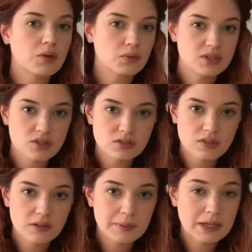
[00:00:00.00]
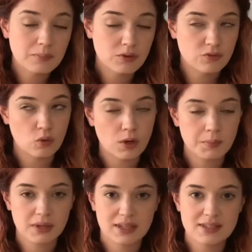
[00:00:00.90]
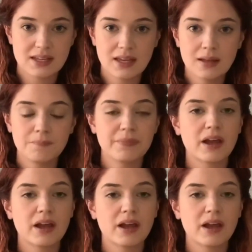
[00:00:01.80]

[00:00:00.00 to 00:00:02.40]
research of the plant before planting it,